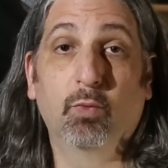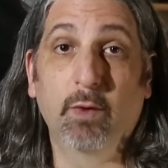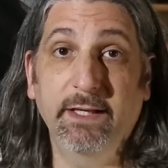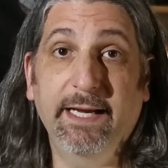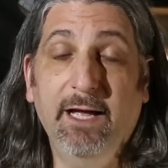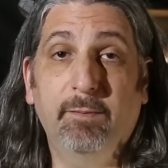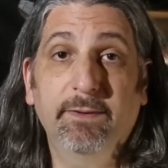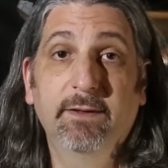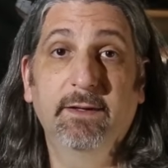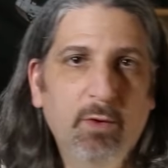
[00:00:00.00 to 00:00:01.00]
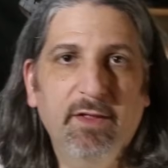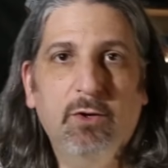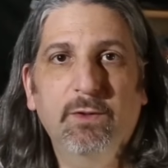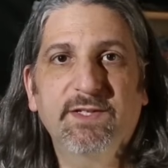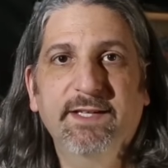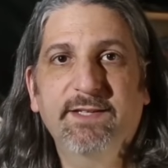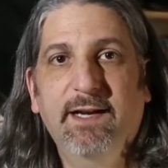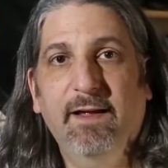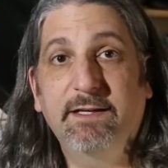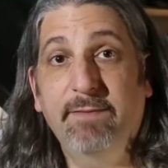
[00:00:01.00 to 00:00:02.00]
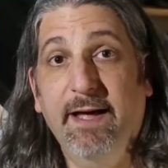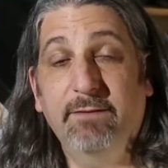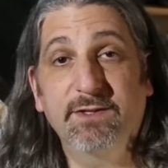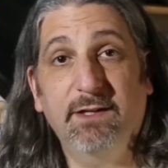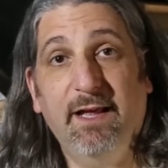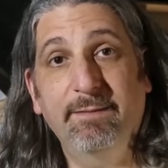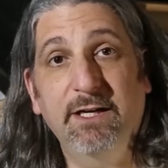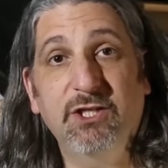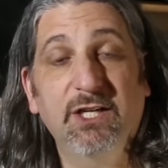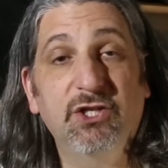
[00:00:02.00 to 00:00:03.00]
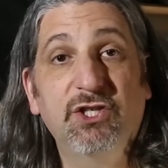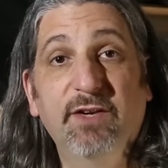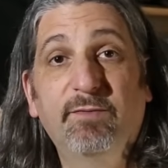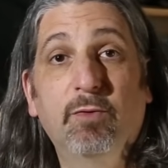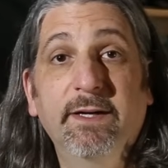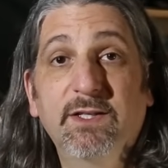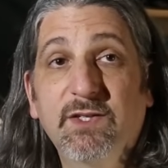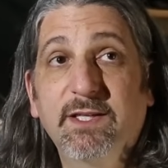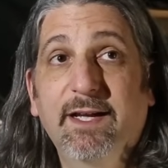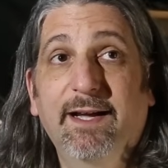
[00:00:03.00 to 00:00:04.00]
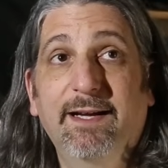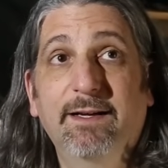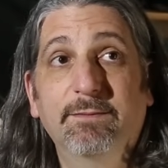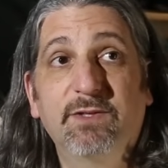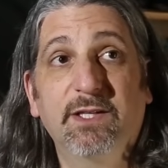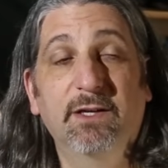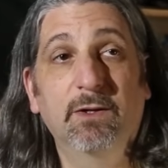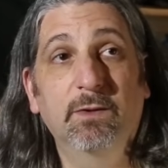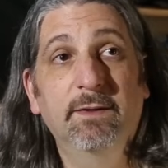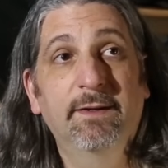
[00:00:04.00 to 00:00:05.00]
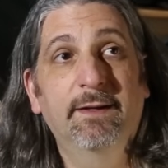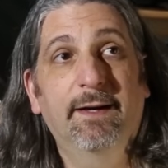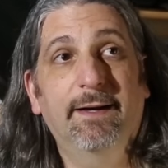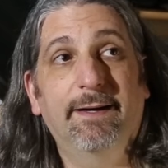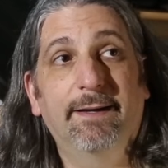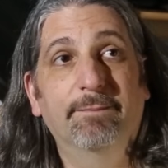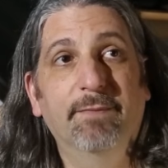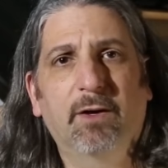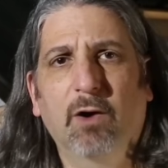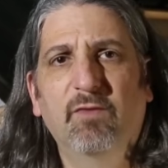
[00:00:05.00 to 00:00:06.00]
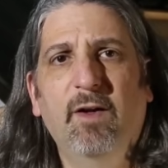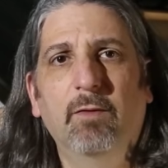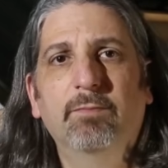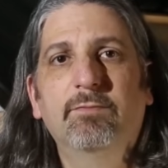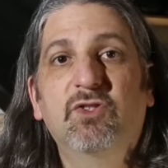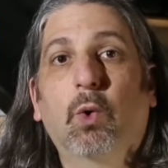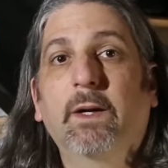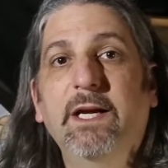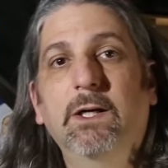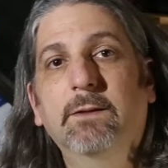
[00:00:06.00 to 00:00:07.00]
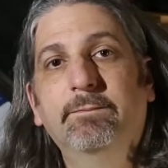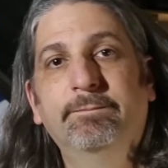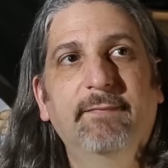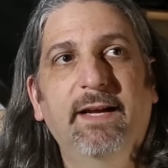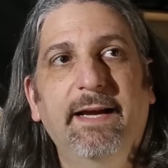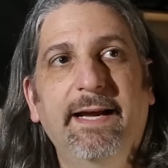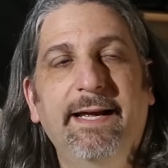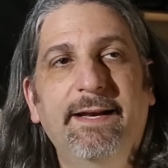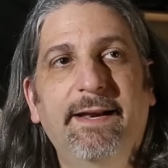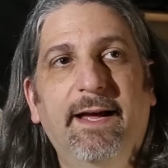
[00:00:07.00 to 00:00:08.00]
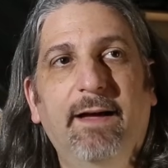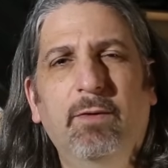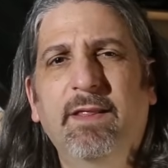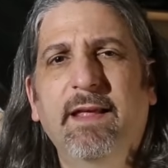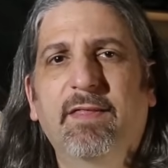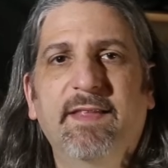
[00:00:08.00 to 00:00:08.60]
really help. One of the coolest things that I liked about it was it allowed me to change the shift points, so the car felt torqueier. And one of the other